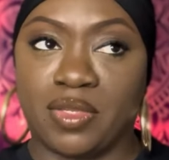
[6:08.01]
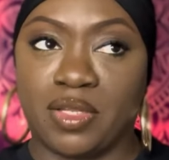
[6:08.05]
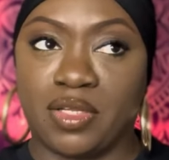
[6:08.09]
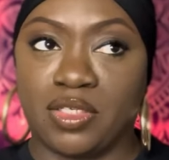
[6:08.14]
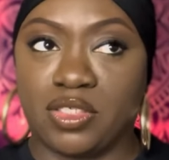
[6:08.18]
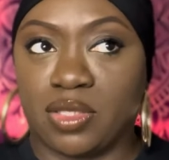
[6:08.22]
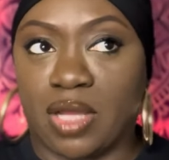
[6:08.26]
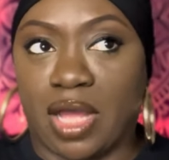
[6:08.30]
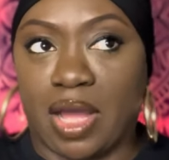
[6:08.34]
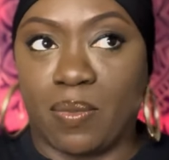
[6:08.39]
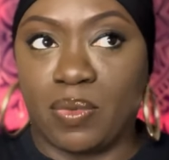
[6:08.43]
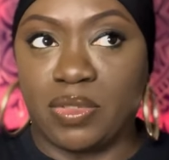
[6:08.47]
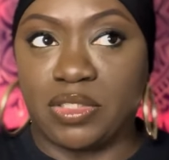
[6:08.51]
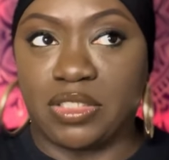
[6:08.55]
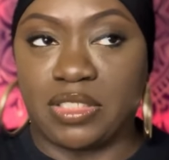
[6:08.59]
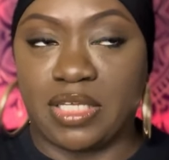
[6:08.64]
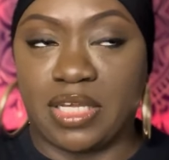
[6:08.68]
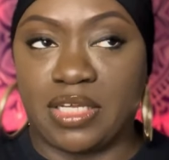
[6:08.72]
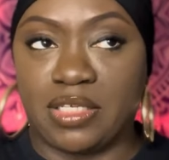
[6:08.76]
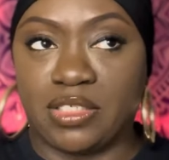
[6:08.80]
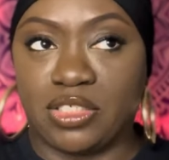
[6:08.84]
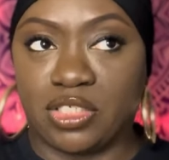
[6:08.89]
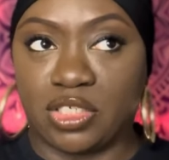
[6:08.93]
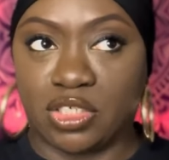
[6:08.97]
So I would
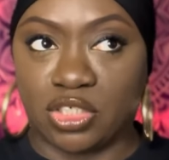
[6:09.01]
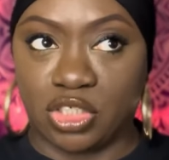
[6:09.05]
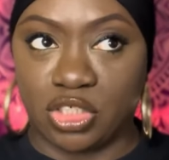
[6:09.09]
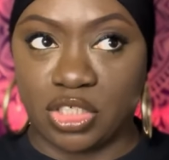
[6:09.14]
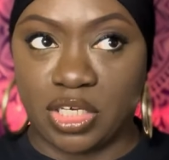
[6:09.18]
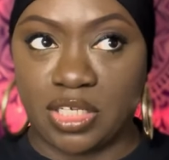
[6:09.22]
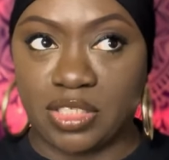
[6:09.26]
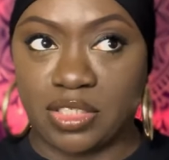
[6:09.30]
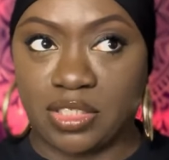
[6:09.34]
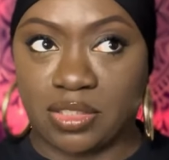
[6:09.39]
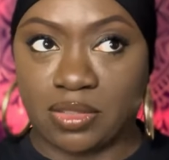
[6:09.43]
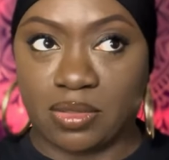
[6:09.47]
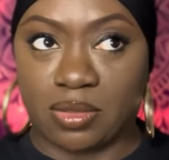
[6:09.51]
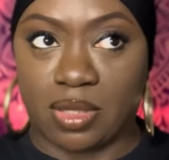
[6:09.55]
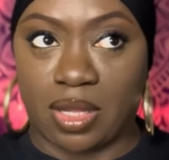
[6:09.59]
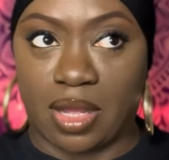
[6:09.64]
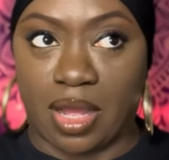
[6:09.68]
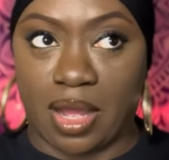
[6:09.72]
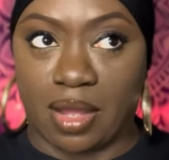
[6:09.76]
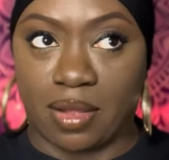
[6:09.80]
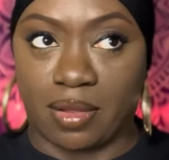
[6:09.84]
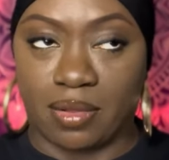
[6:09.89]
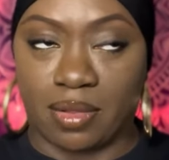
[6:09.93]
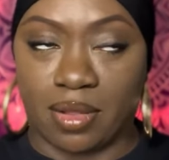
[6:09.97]
suggest
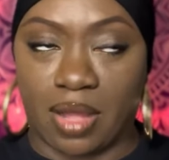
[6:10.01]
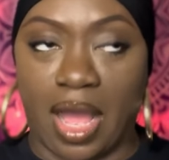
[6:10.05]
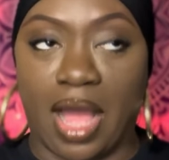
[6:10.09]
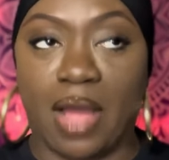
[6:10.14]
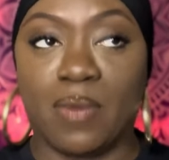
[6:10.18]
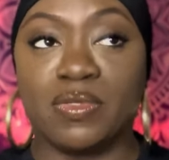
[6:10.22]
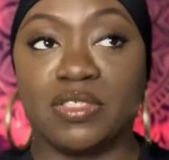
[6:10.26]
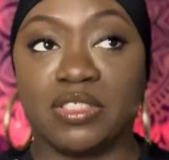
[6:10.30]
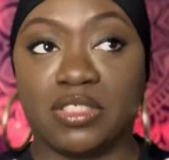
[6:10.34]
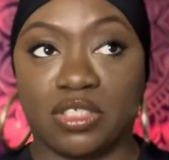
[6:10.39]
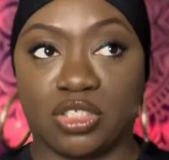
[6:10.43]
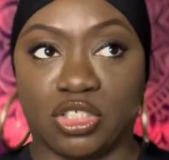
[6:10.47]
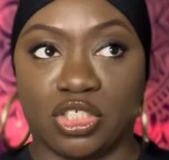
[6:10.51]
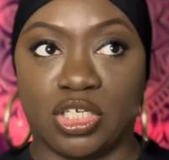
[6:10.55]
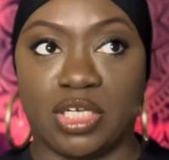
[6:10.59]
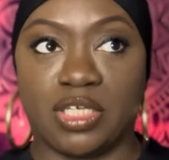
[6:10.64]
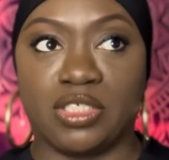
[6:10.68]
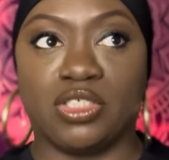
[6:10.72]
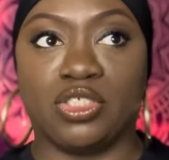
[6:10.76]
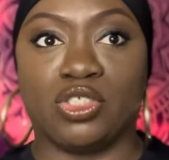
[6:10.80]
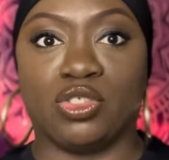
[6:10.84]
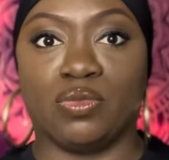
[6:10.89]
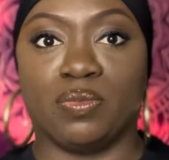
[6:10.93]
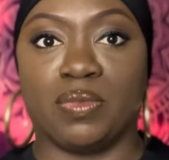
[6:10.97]

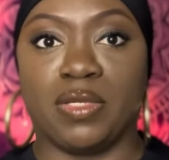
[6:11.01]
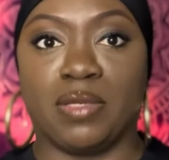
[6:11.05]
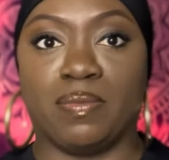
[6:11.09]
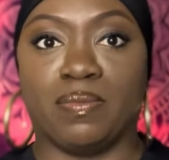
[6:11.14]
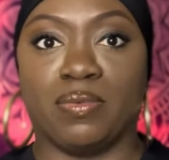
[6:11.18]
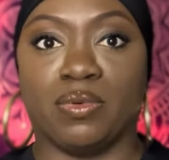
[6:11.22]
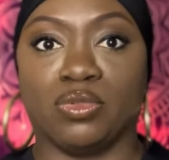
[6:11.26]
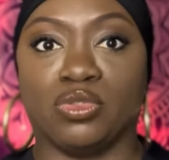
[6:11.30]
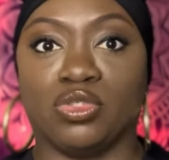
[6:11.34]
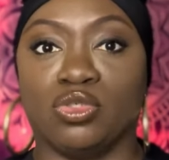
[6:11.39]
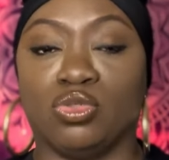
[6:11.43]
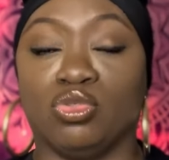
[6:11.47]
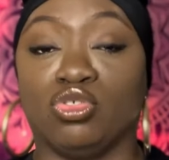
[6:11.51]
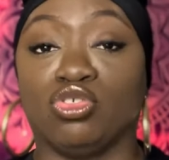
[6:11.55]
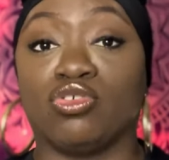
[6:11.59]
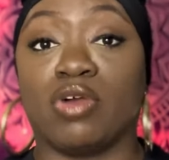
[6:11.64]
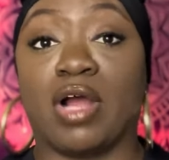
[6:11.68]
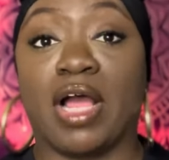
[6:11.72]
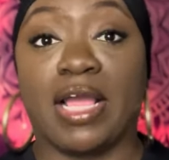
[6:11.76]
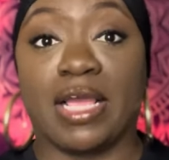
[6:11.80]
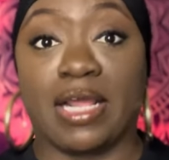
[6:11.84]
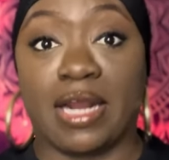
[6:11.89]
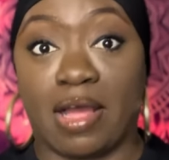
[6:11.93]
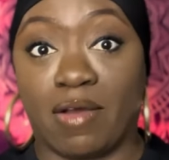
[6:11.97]
to people to
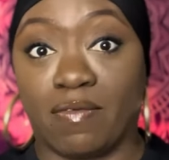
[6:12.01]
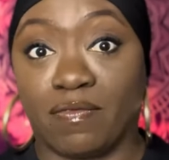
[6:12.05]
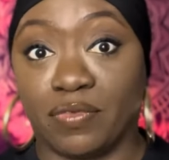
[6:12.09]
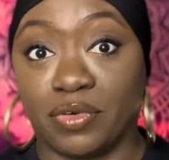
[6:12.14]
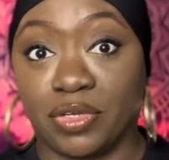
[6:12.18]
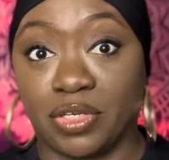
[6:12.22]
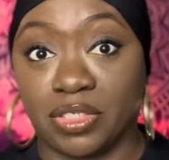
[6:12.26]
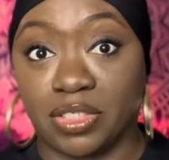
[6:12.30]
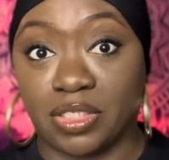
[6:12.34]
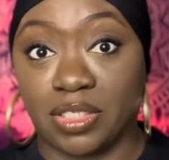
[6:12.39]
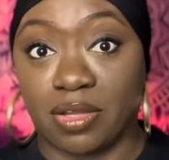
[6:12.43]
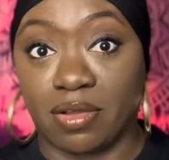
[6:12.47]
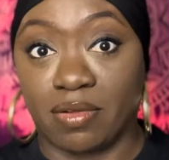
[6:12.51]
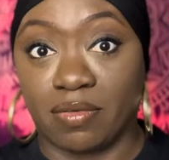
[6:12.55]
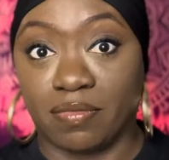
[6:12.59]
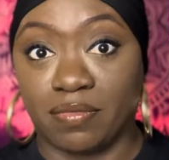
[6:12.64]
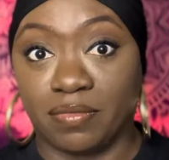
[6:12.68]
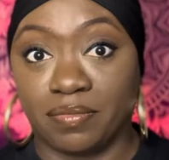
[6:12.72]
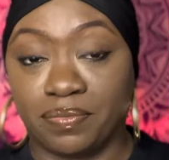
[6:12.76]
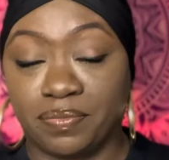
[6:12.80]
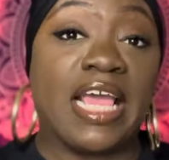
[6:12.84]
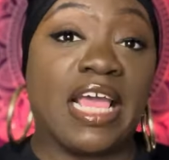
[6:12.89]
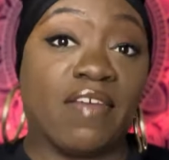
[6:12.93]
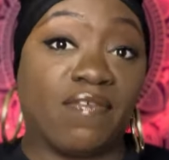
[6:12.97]
try it out for yourself.
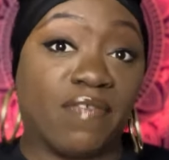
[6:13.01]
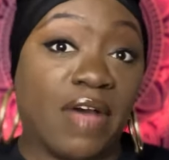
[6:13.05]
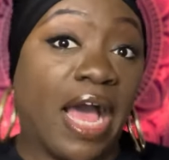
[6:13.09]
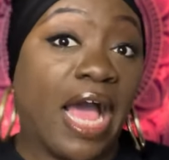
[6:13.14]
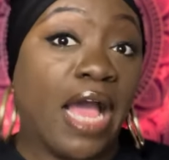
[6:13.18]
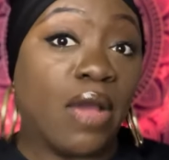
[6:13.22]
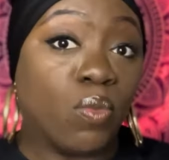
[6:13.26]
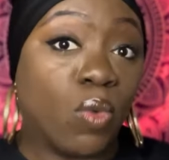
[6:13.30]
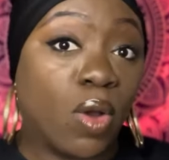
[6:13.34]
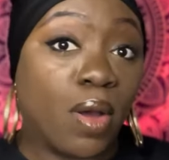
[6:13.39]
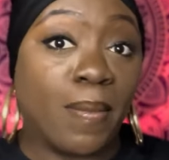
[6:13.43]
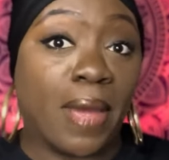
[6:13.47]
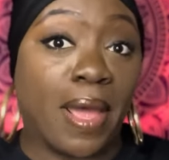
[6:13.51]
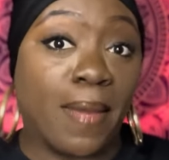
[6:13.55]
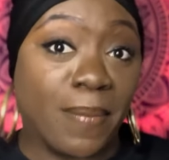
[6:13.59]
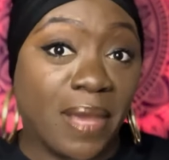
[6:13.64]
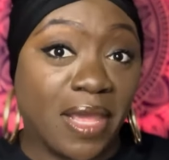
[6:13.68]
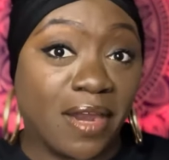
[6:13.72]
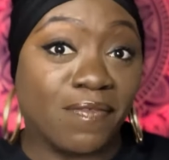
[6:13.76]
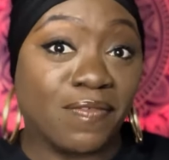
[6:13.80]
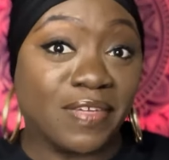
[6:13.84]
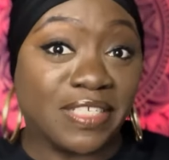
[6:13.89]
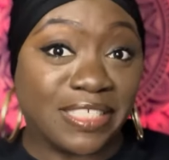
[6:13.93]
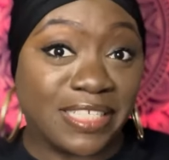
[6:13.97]
If I want my
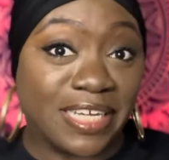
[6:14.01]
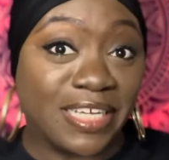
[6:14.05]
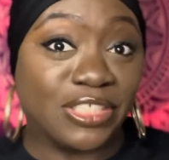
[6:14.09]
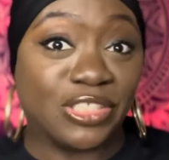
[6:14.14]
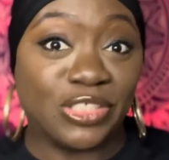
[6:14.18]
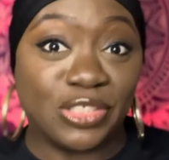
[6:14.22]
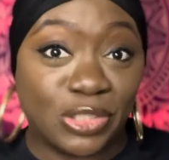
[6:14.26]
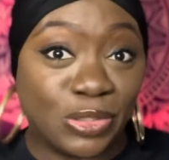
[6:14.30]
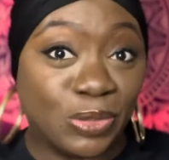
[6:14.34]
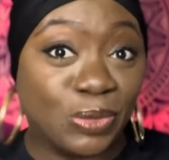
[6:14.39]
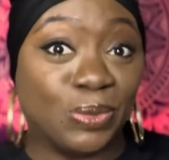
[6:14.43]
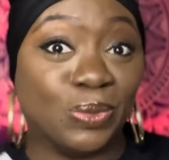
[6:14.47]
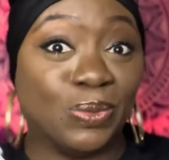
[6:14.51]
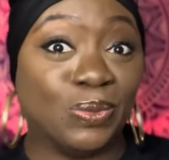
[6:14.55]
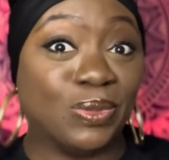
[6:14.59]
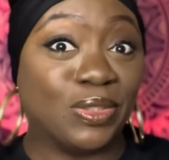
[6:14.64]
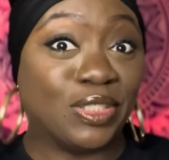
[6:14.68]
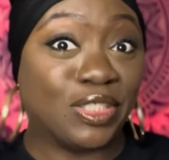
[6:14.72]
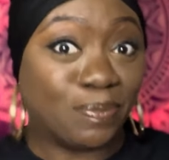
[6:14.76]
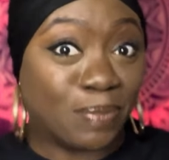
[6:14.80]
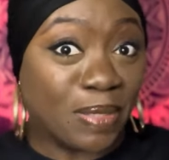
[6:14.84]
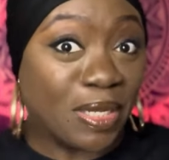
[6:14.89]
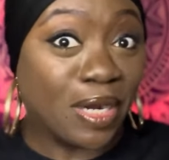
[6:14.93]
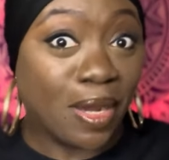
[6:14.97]
manifestation to
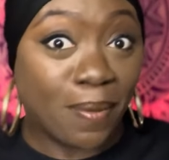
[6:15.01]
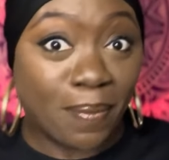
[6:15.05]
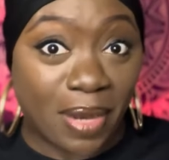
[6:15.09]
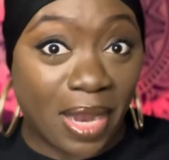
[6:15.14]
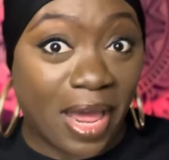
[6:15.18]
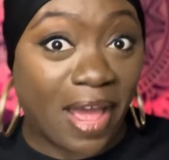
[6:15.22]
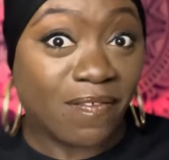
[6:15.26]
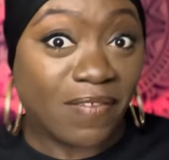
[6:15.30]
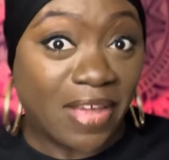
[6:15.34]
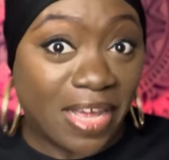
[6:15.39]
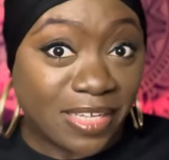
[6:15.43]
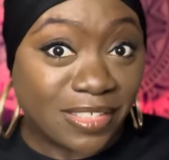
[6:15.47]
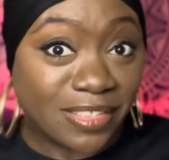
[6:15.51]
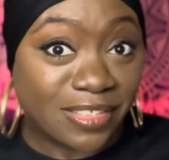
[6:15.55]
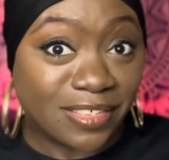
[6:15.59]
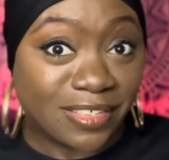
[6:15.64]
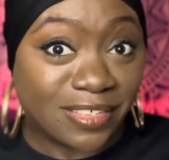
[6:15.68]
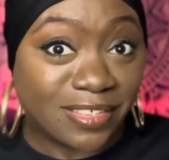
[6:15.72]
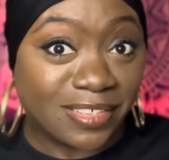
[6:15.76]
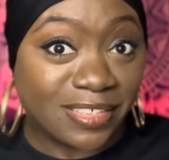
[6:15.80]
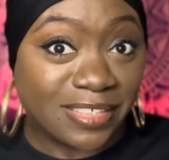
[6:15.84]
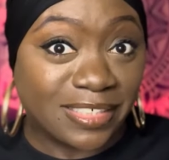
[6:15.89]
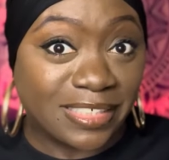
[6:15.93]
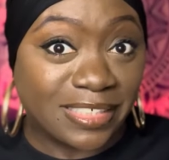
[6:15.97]
speed up a lot faster,